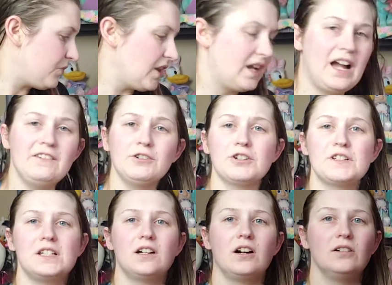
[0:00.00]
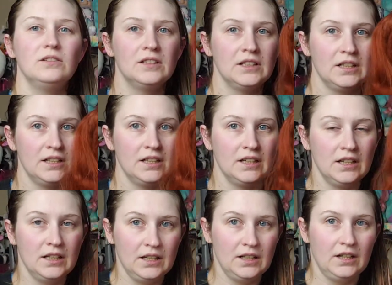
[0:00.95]
I have a Chrissy doll
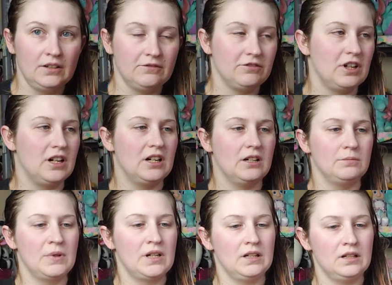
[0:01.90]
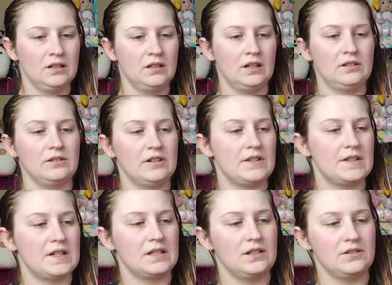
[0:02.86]
from, I don't know,
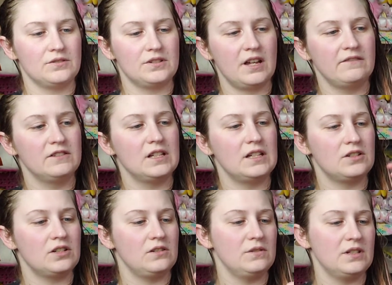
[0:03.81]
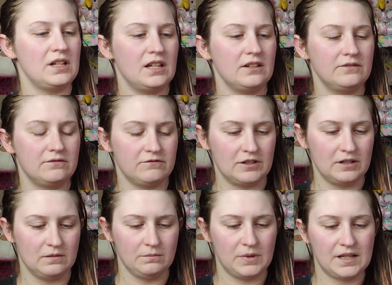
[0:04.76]
the 60s or 70s. She was a gift
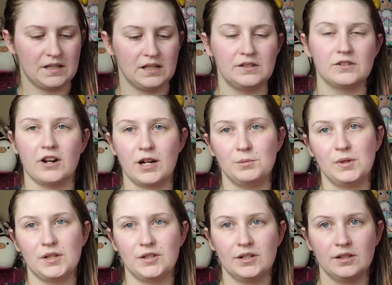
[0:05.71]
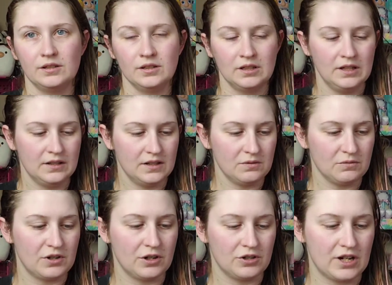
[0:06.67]
from my son's grandmother. This was
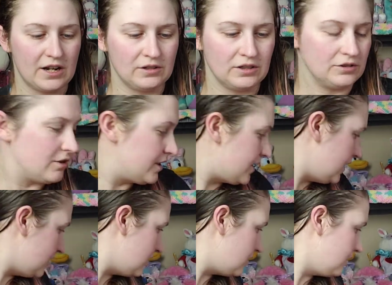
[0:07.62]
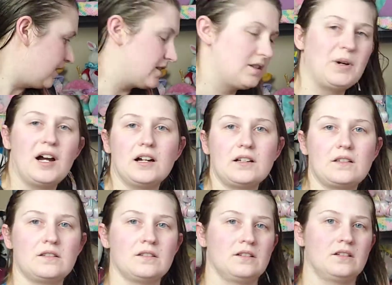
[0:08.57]
her childhood Chrissy. She still has the box.